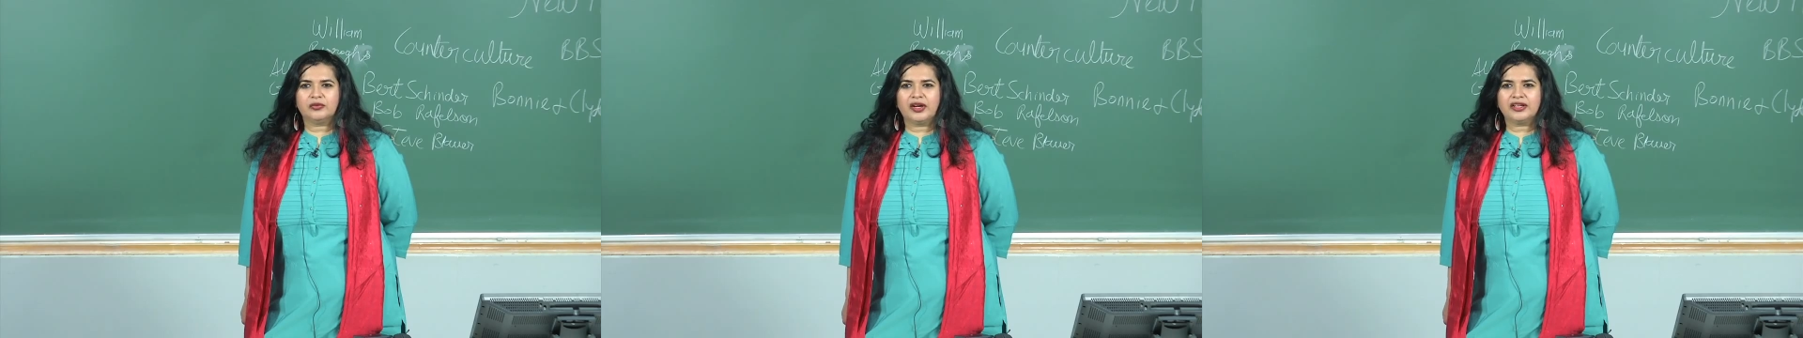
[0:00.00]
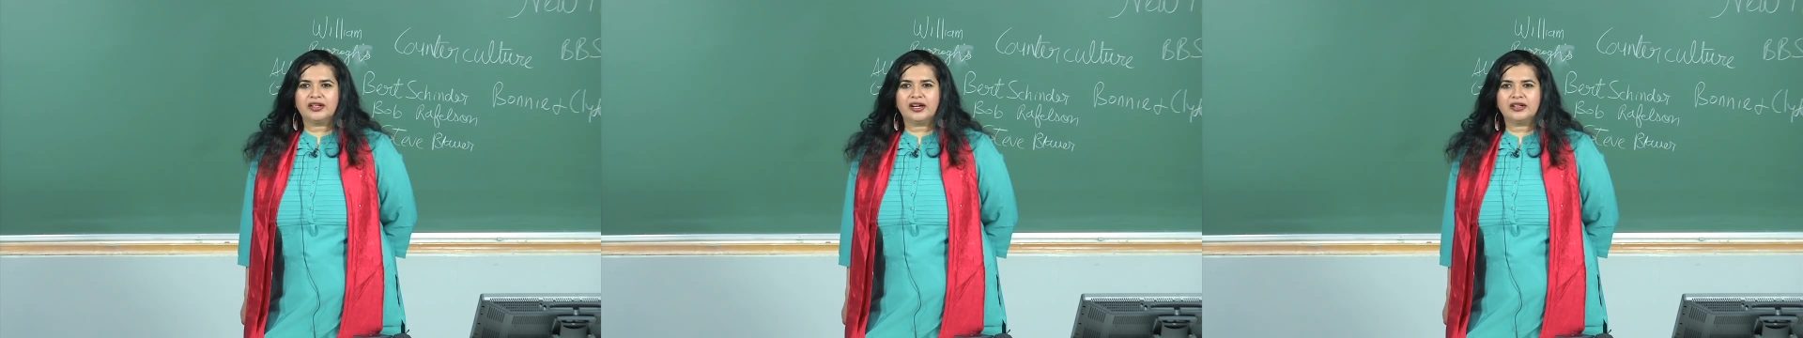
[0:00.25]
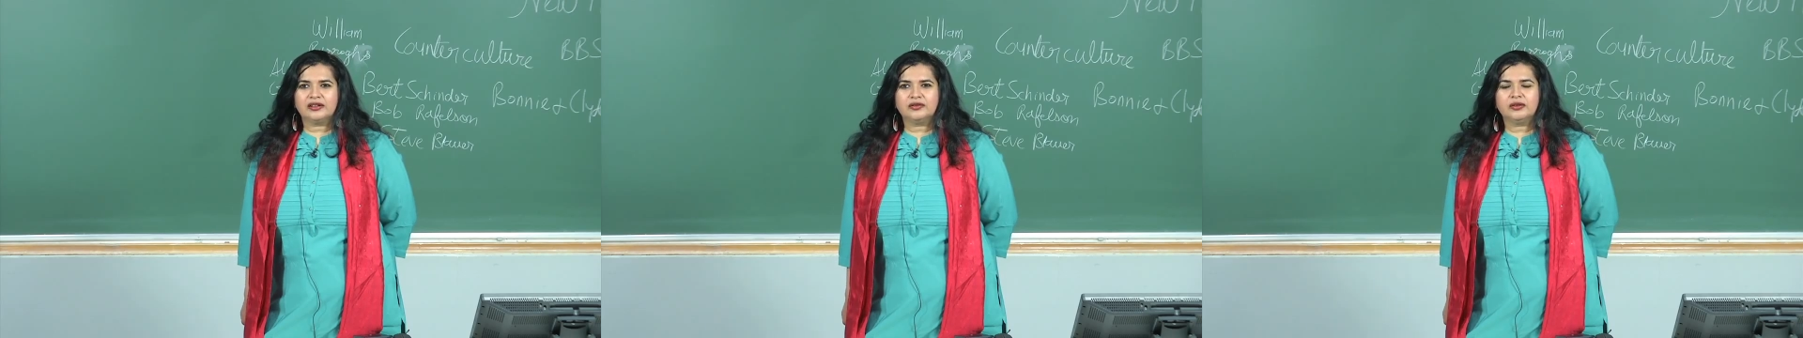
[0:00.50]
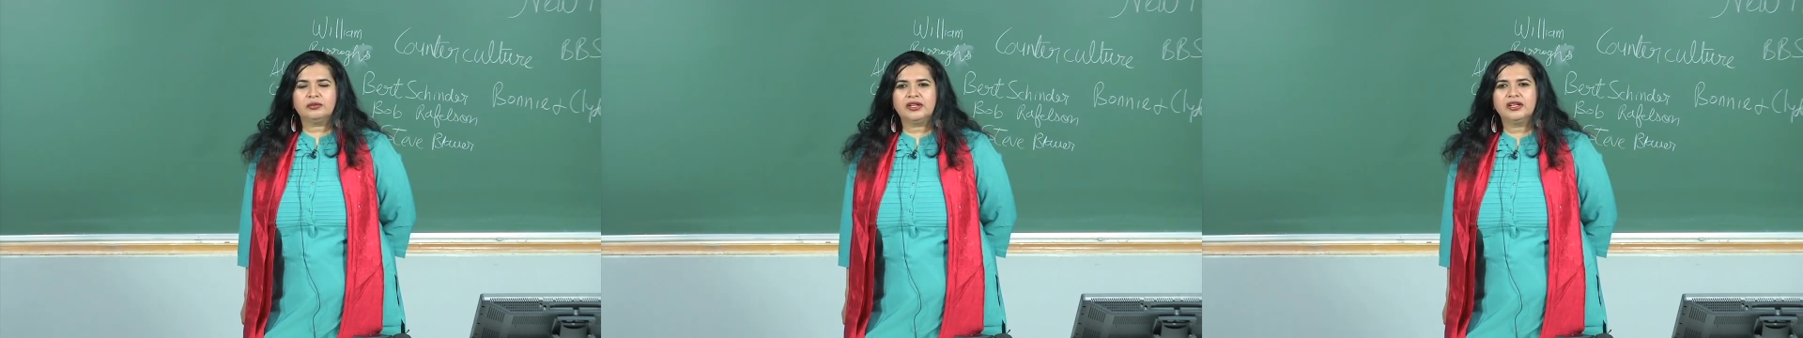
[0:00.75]
Why can't
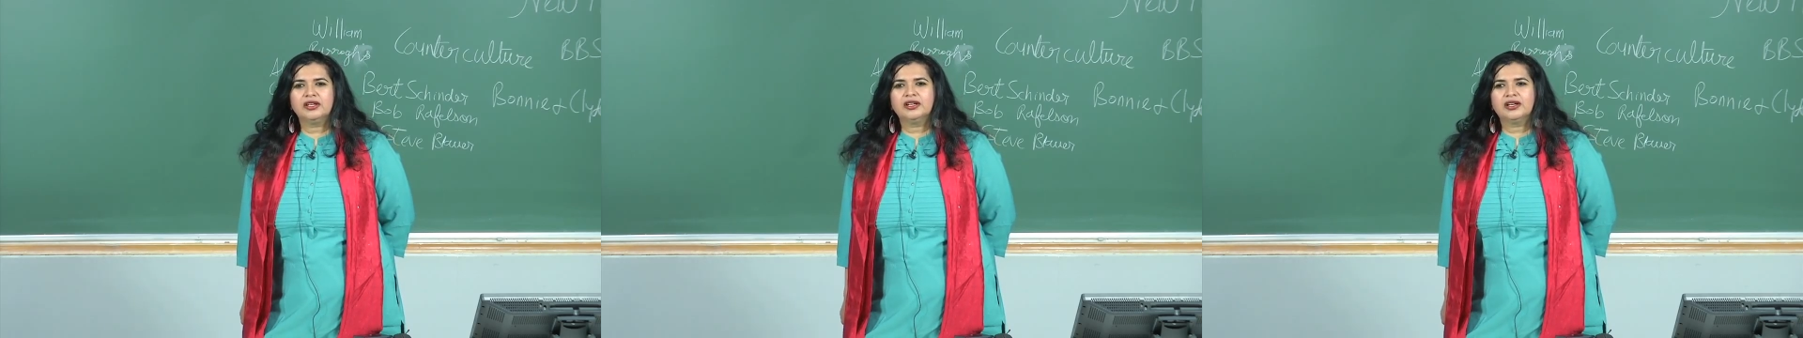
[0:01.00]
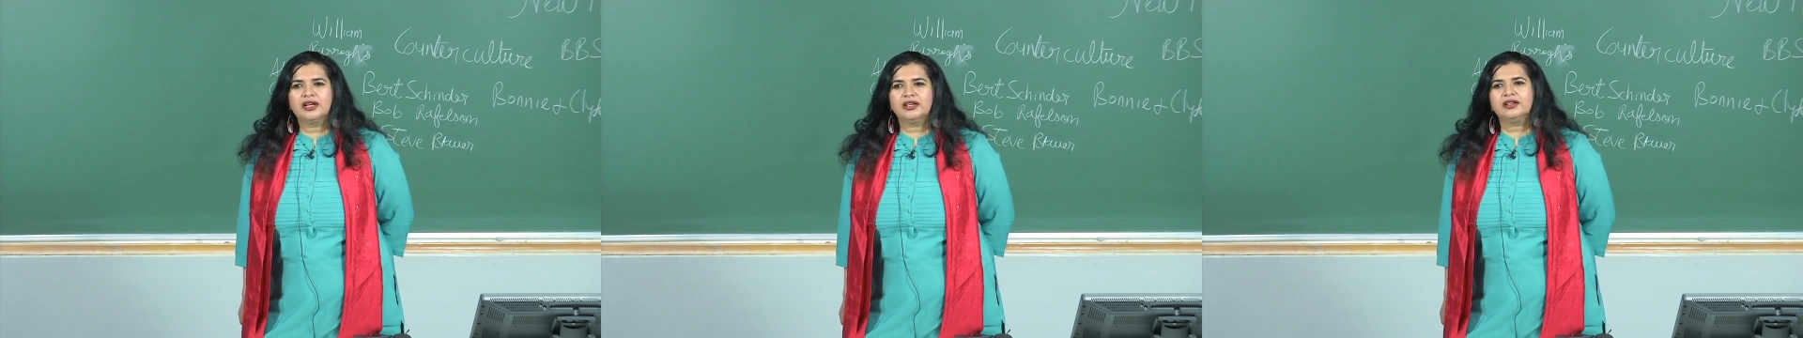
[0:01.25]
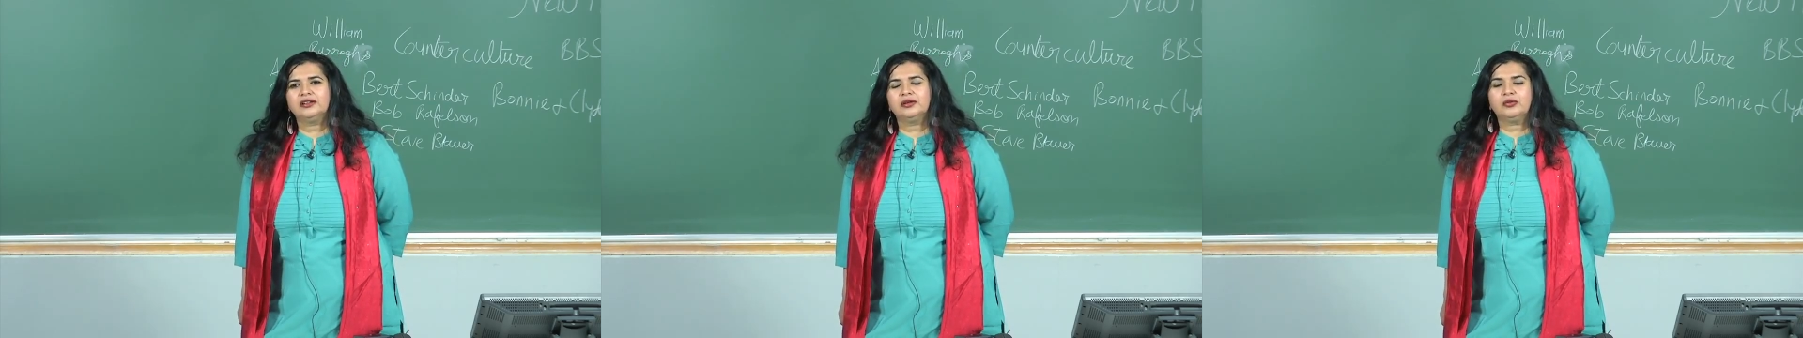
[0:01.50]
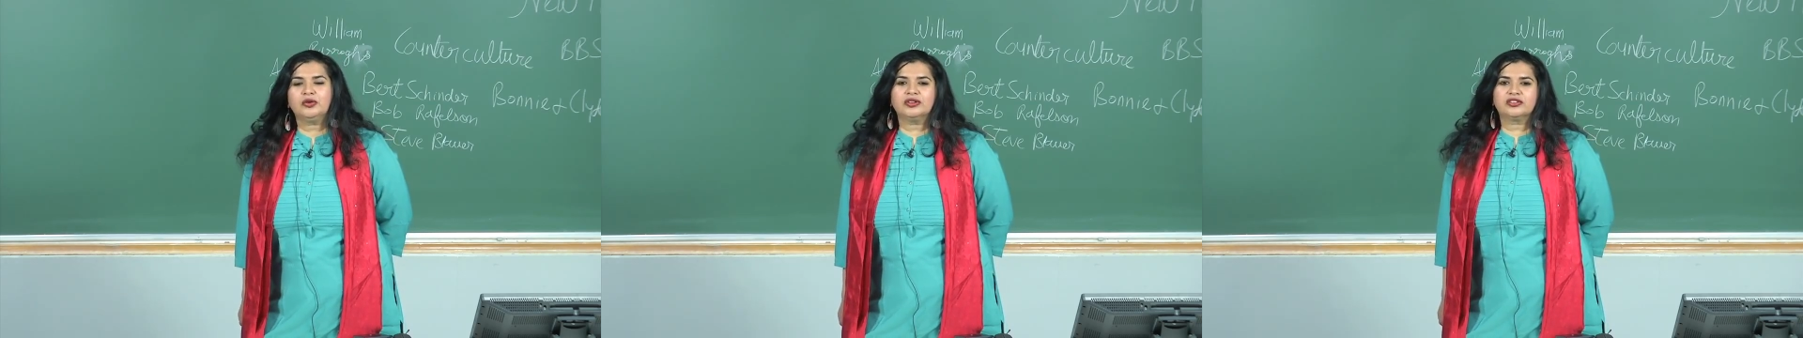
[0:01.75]
we be a little
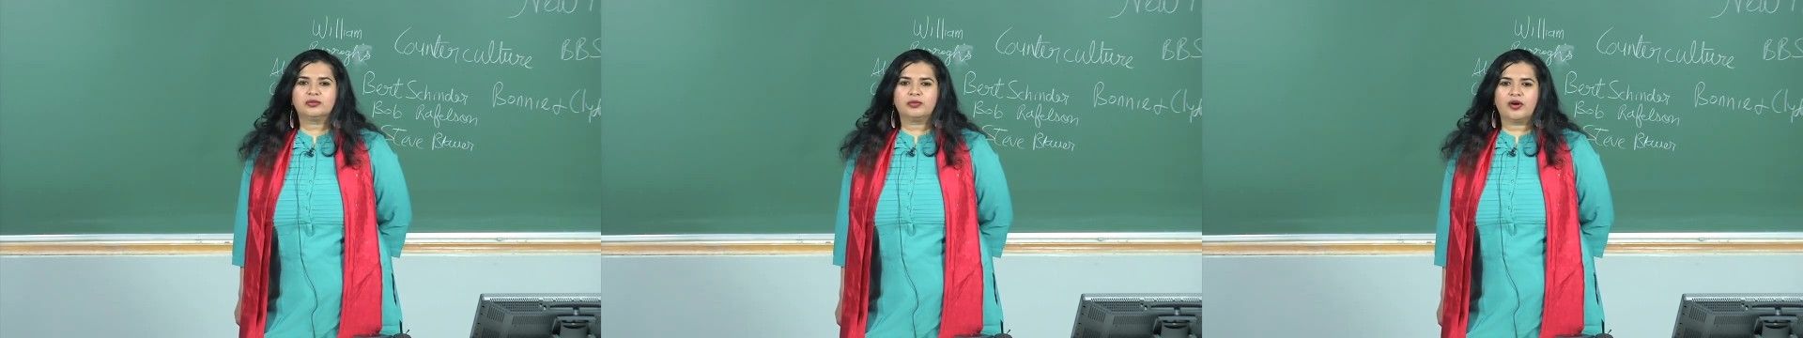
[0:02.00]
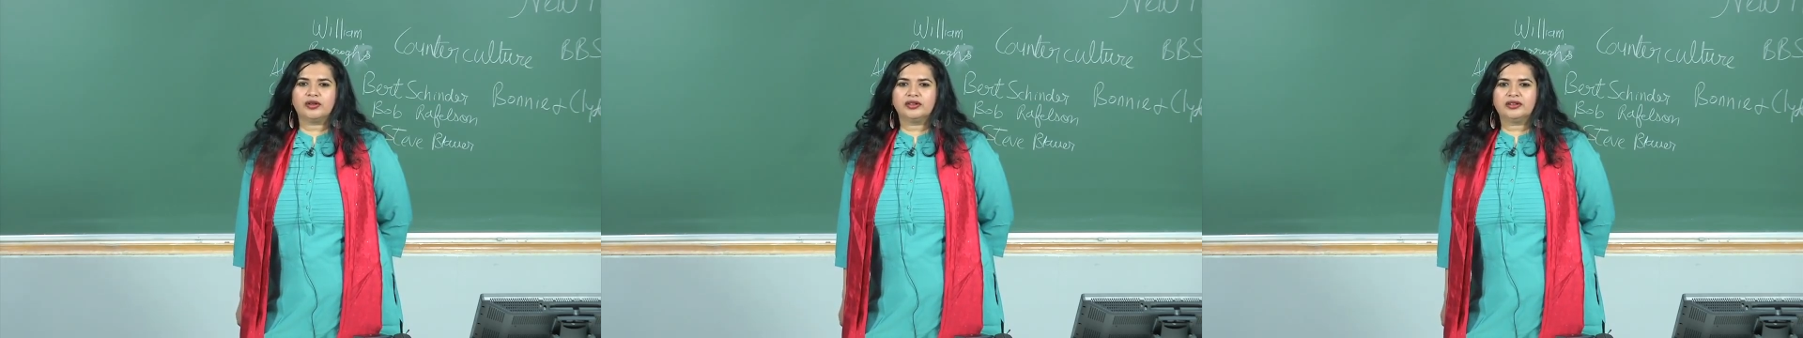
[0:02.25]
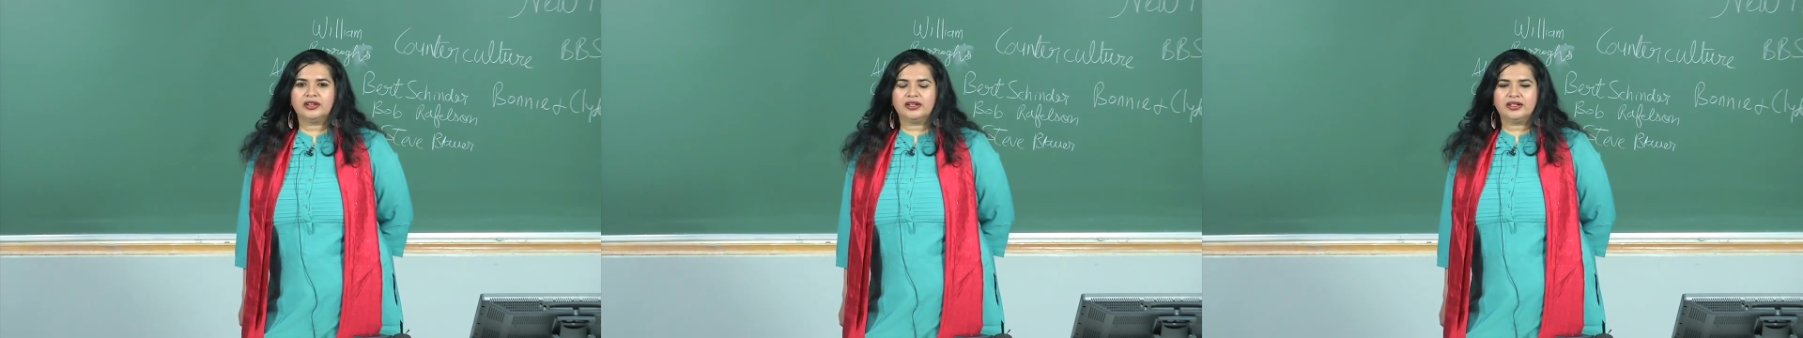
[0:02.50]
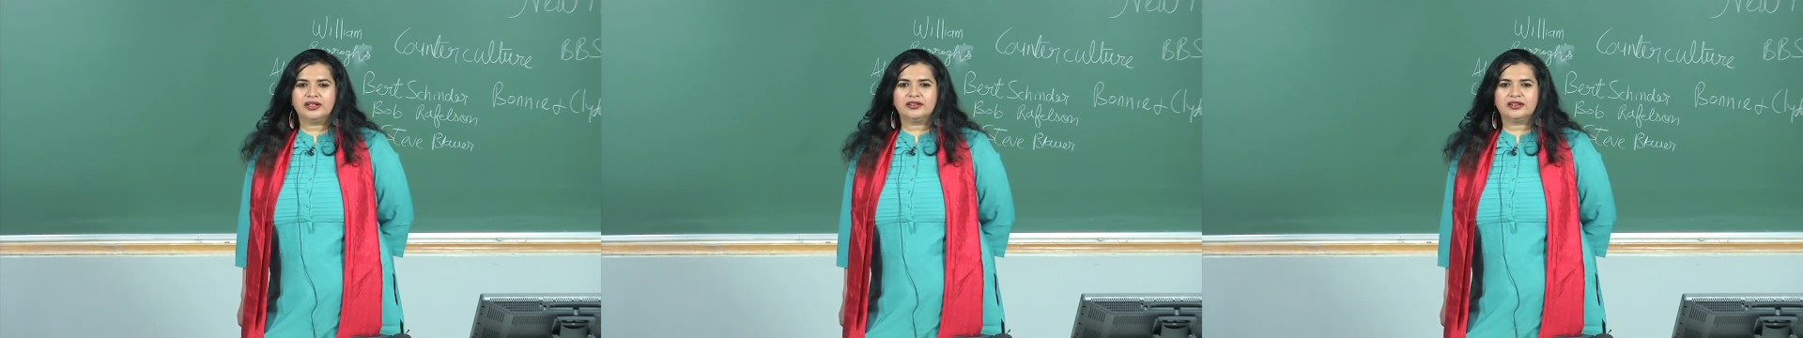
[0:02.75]
more
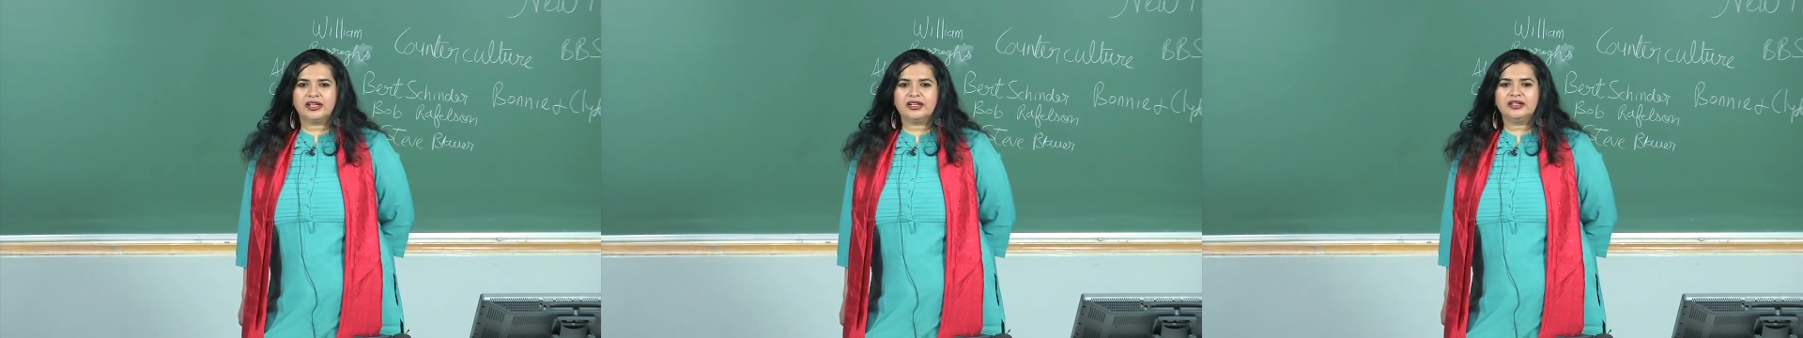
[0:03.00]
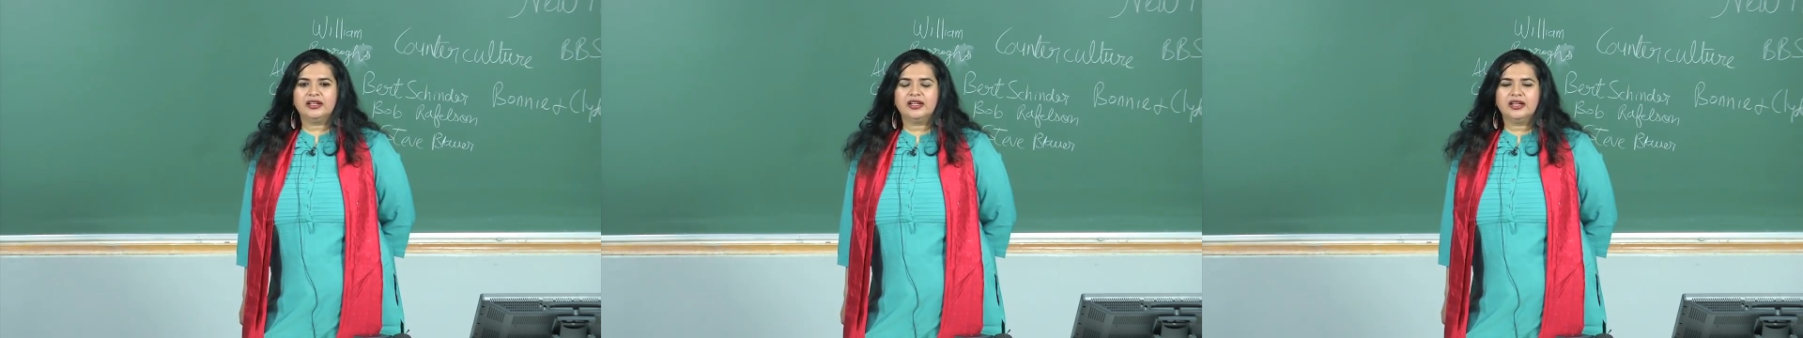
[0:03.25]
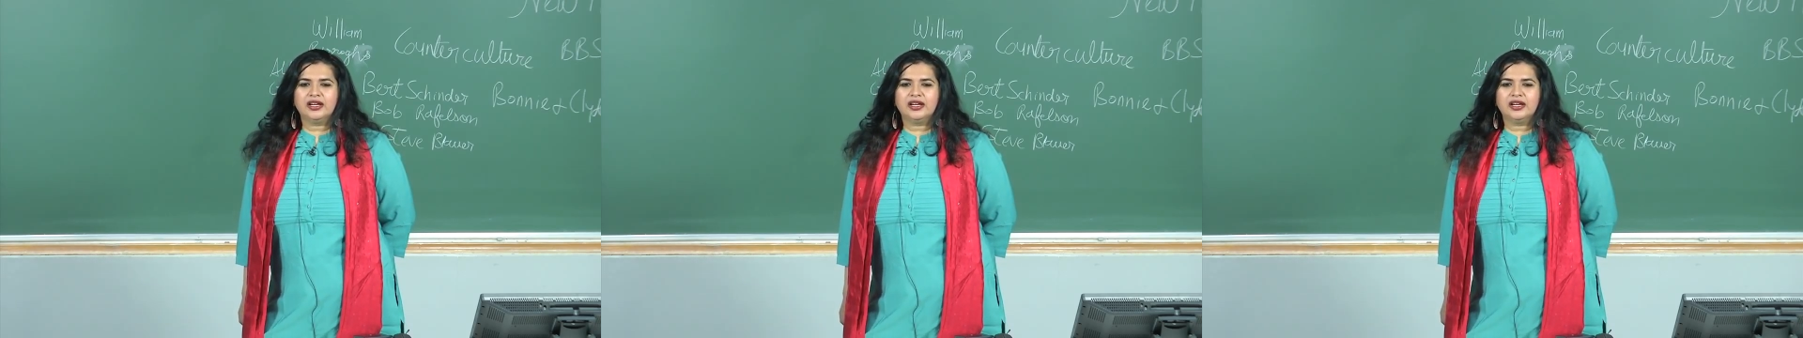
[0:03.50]
spontaneous and